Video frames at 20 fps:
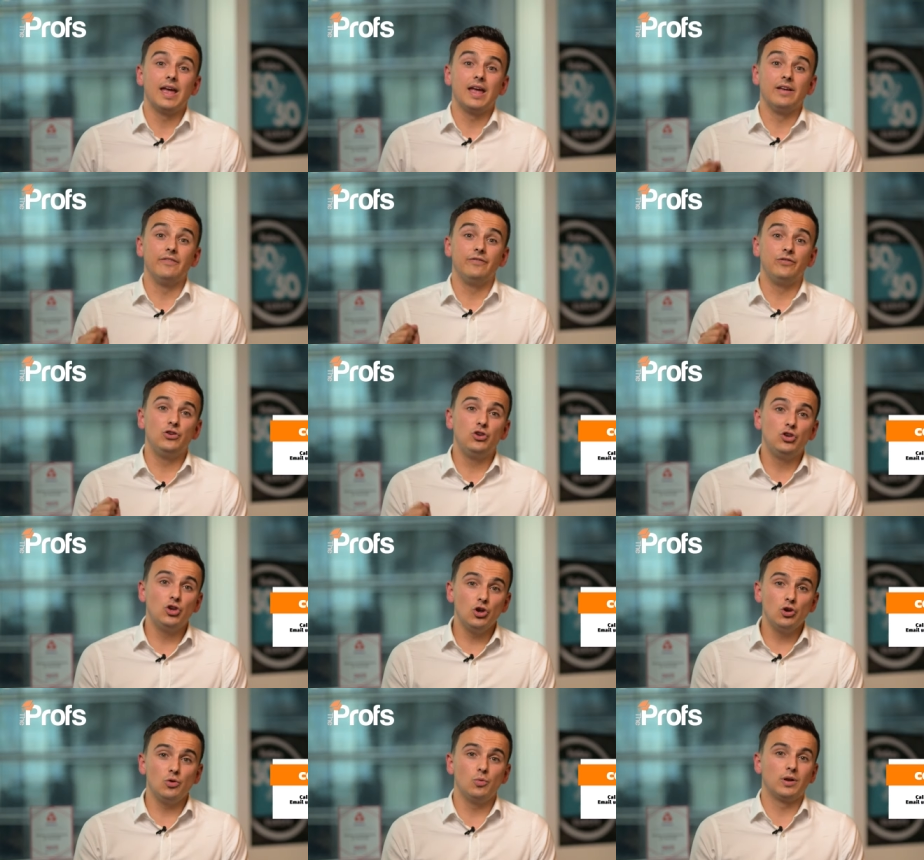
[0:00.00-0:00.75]
If
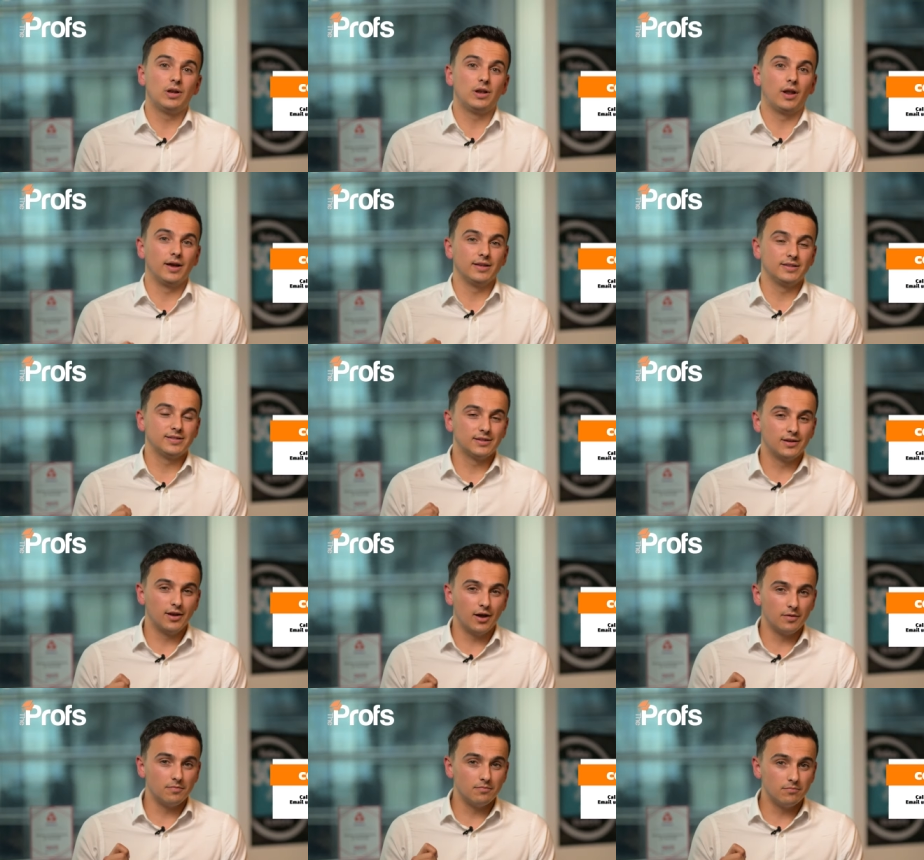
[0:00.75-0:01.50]
you would like to
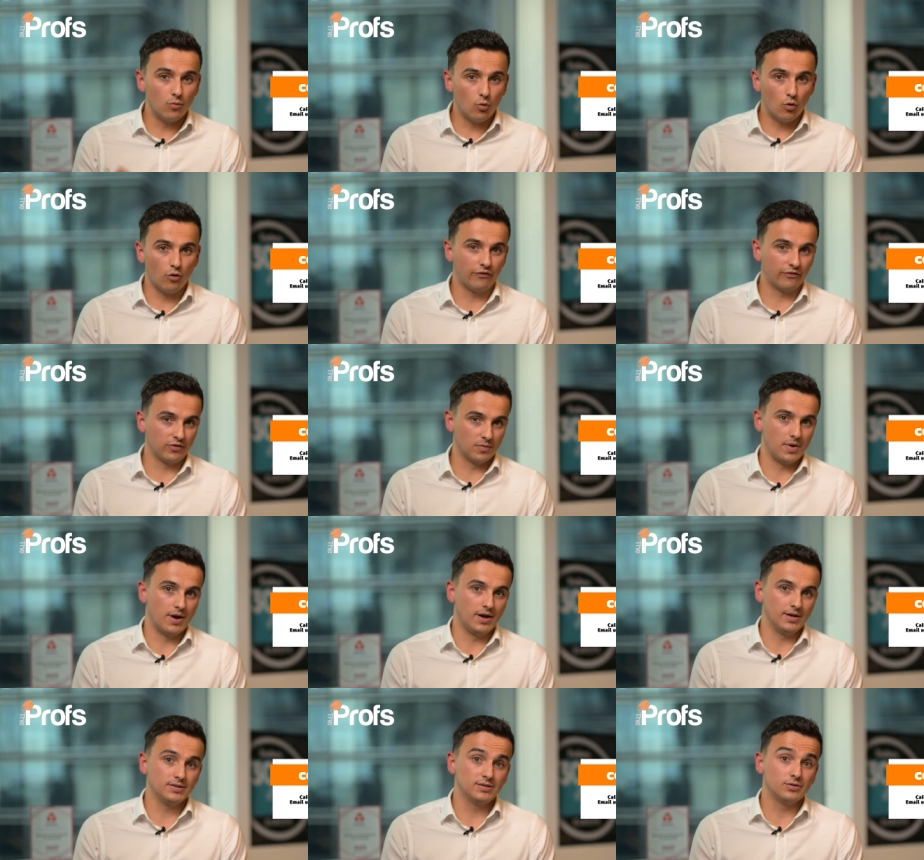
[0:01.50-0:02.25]
learn more
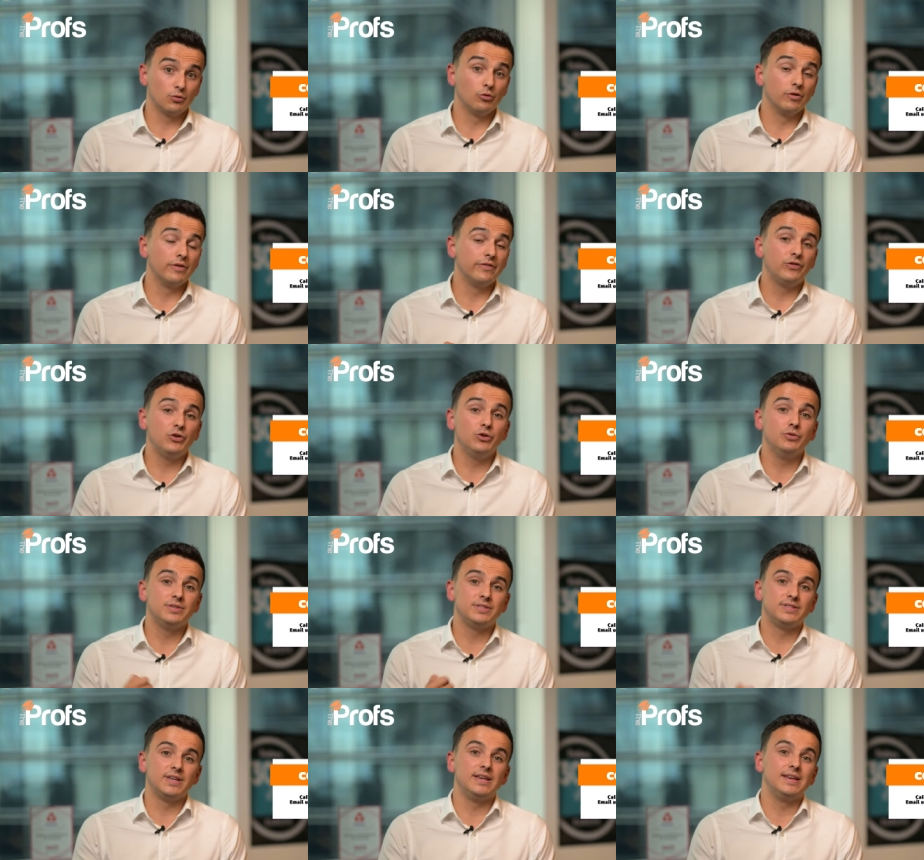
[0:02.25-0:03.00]
from us or if
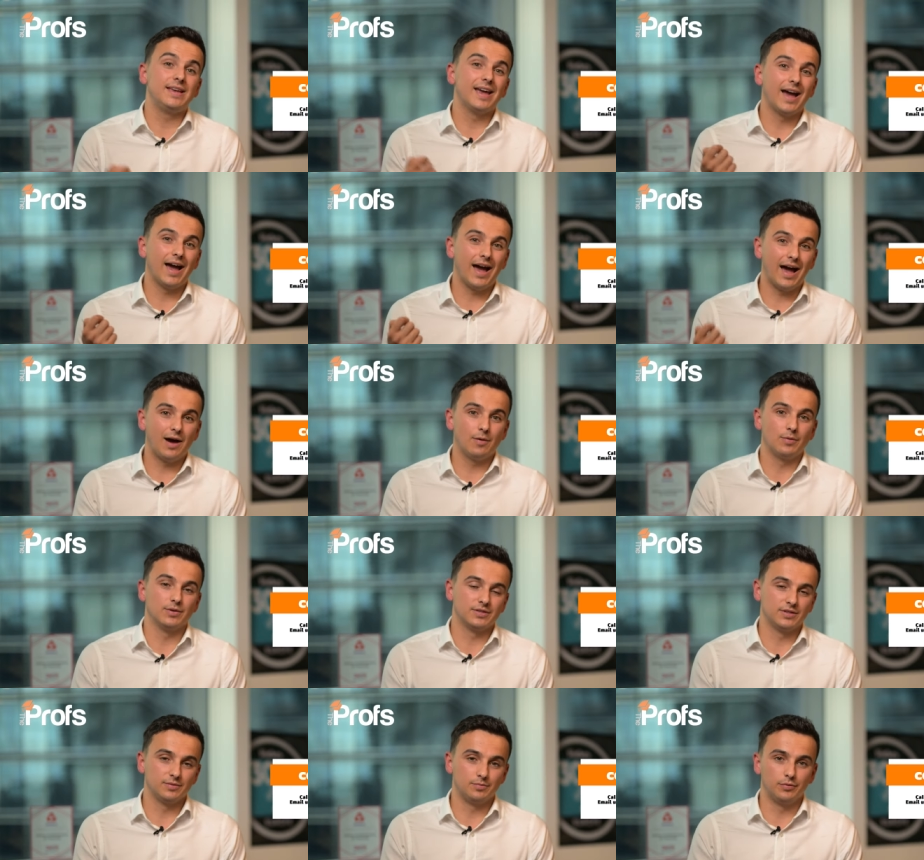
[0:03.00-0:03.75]
you seek
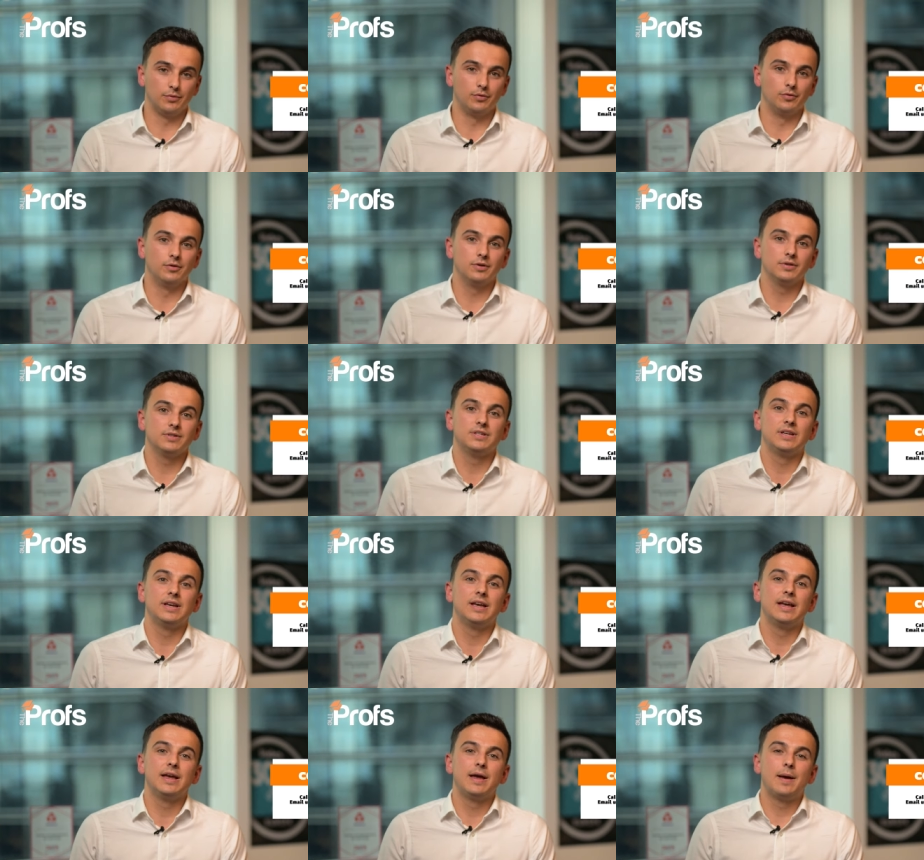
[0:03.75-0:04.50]
our support,
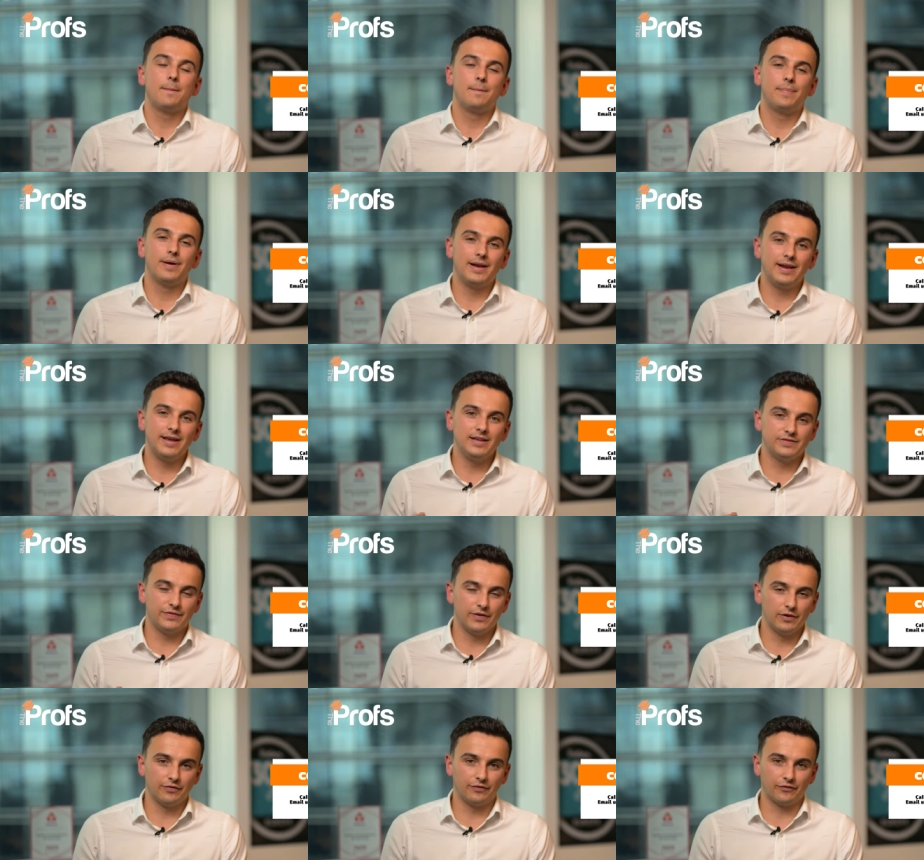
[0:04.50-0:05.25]

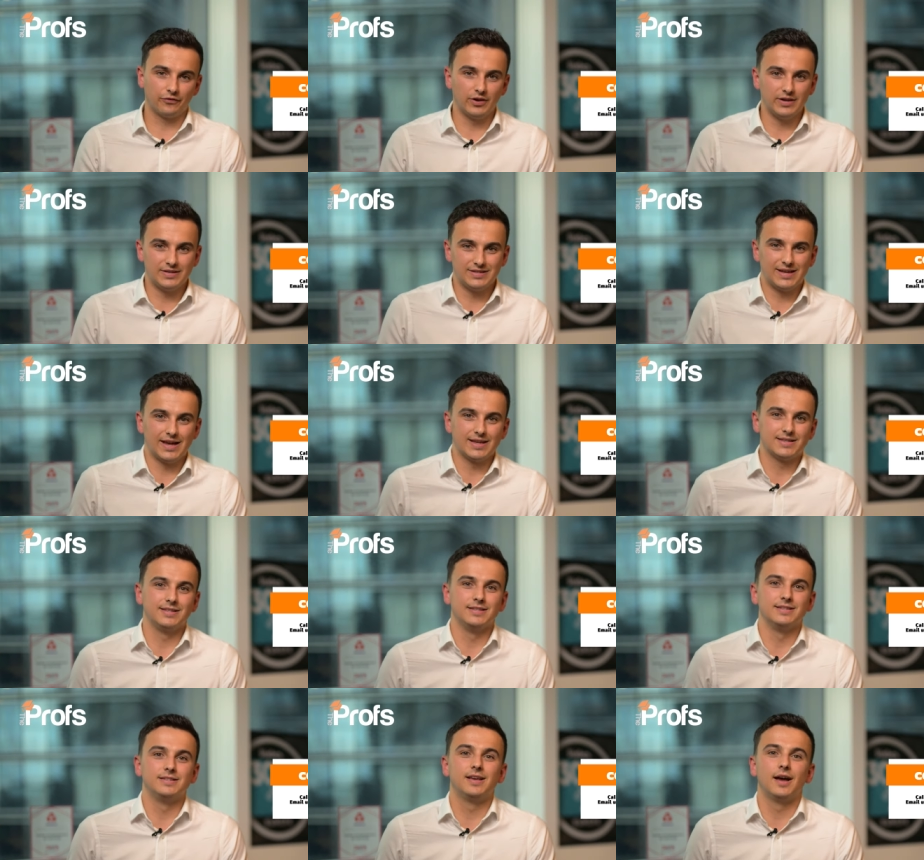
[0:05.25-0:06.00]
please feel free to
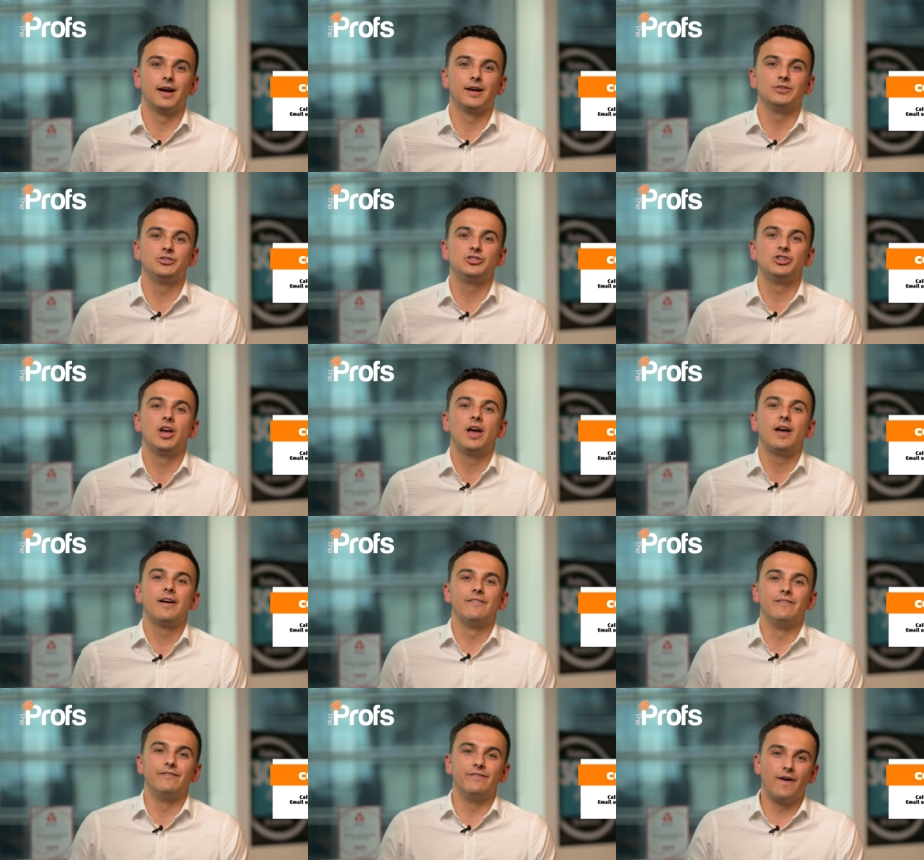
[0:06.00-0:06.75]
get in touch
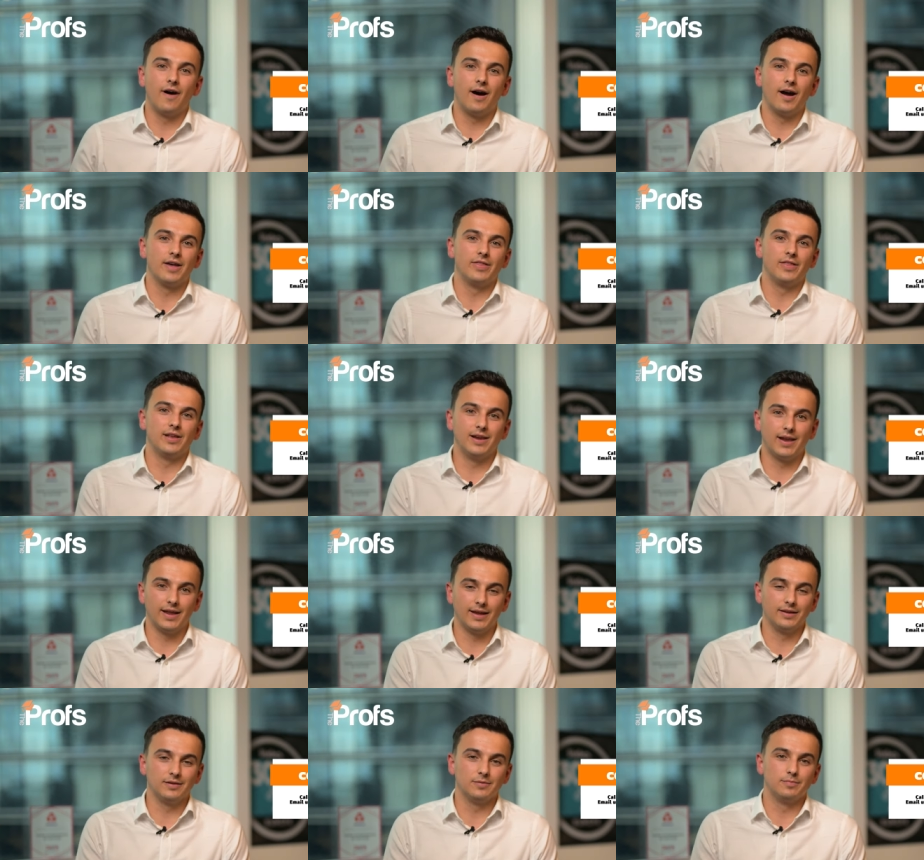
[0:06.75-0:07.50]
via the
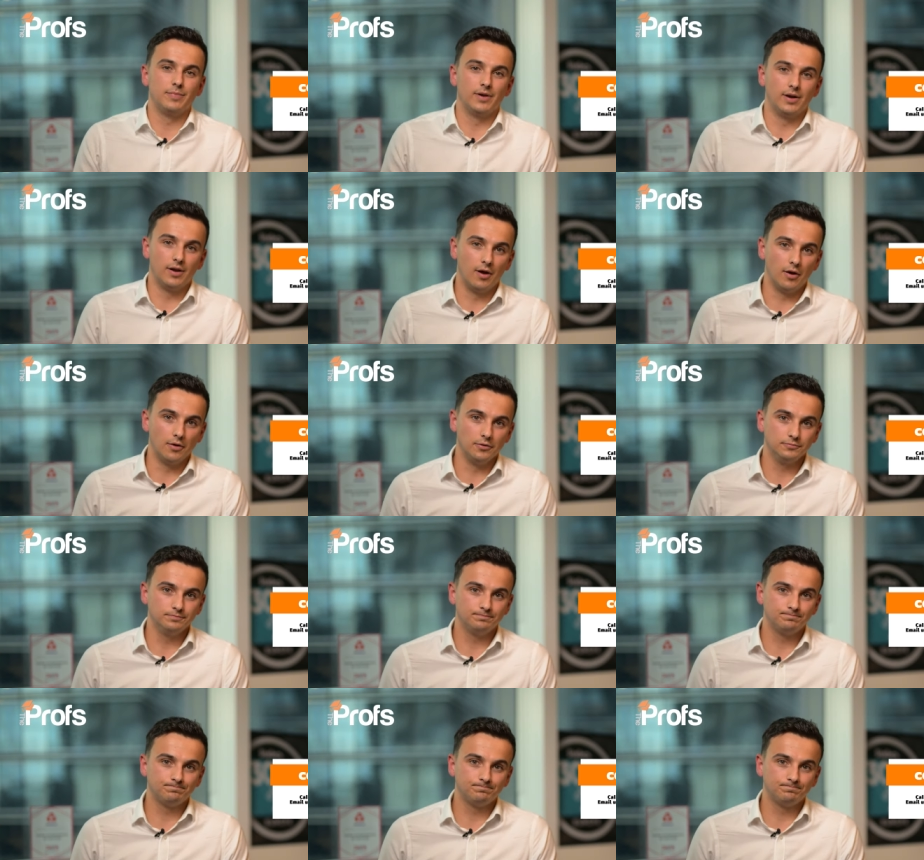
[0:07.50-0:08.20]
link below.